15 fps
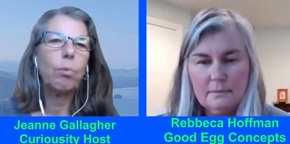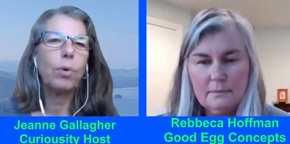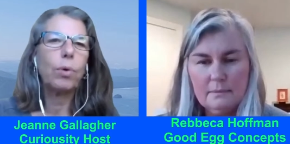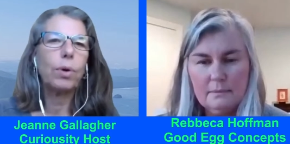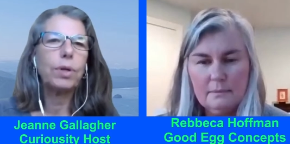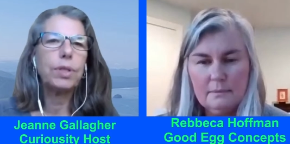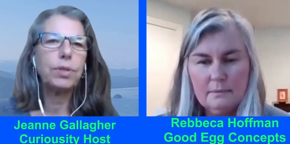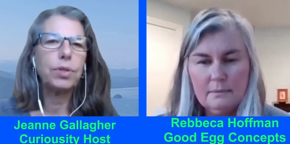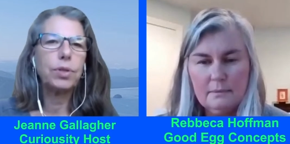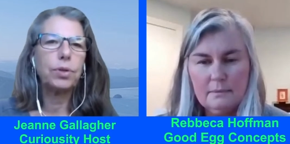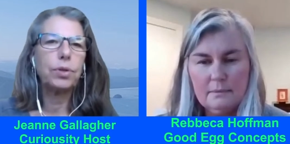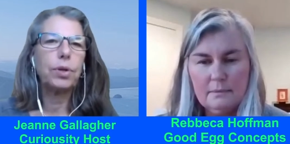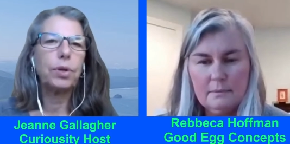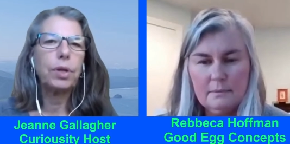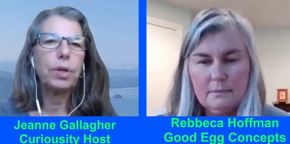Speaker 1: to a more
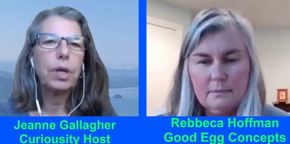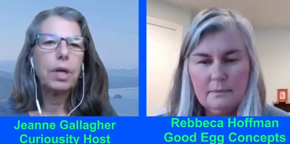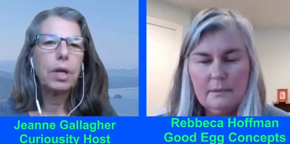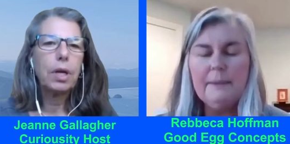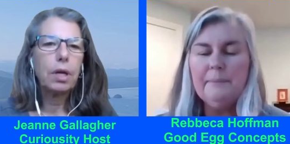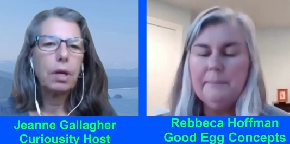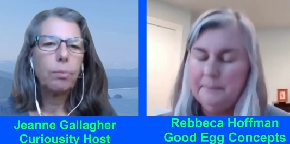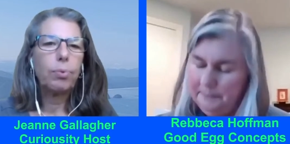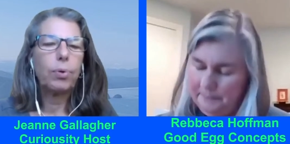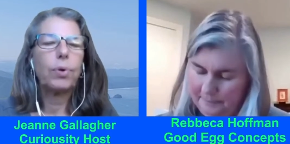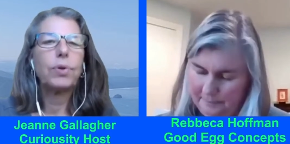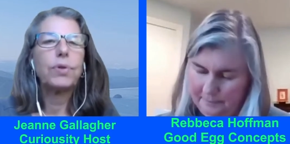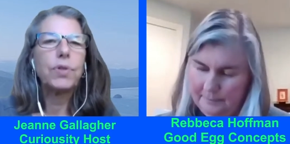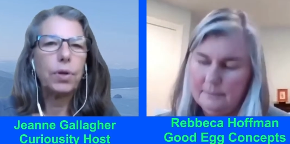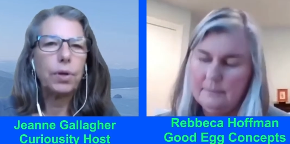digital
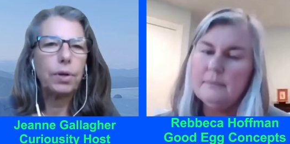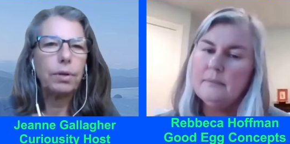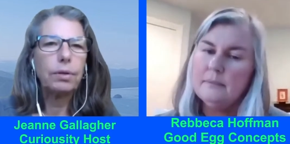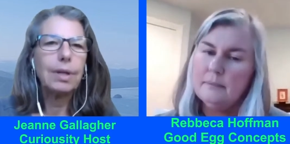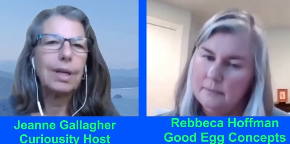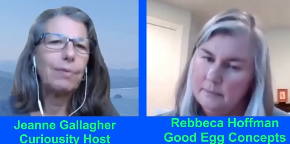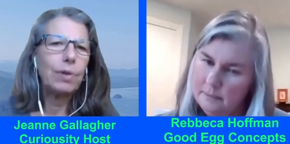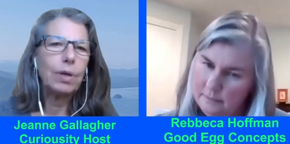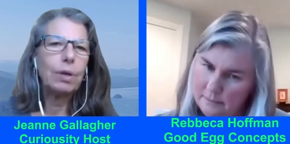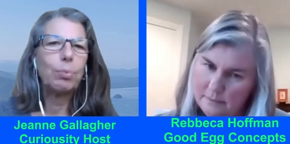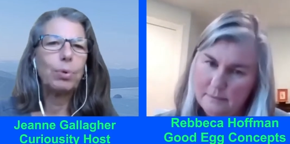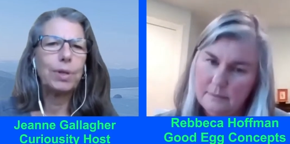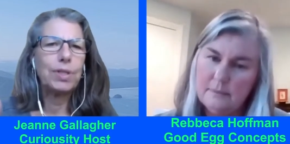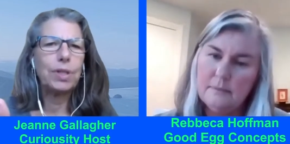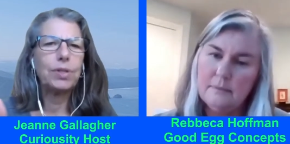personal if
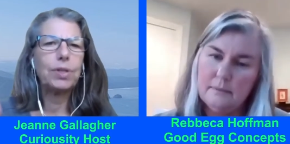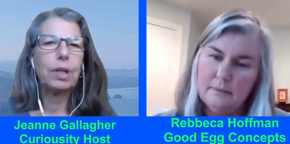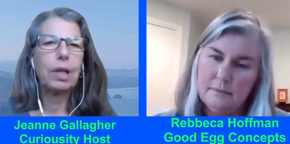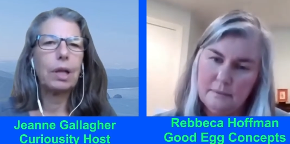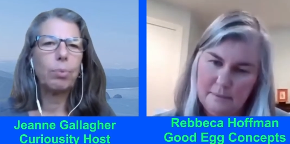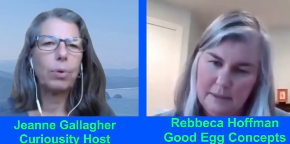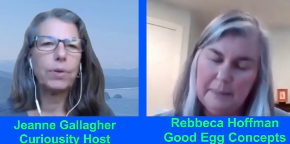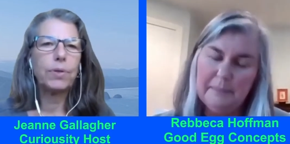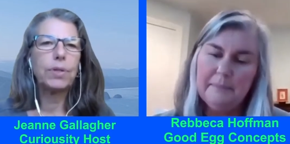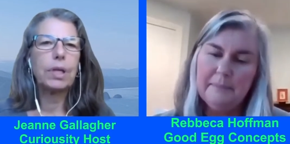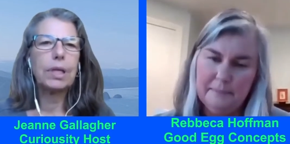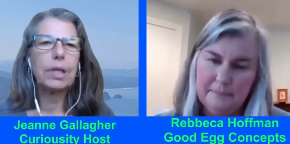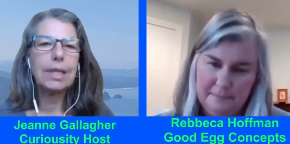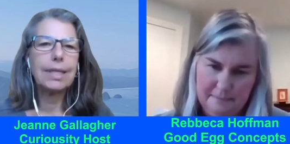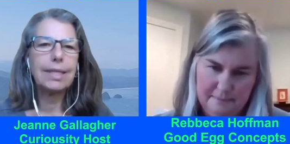you can put digital and
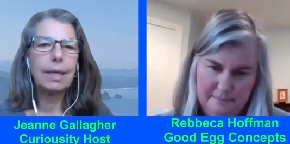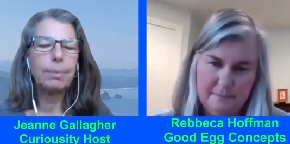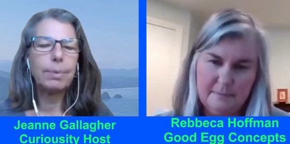personal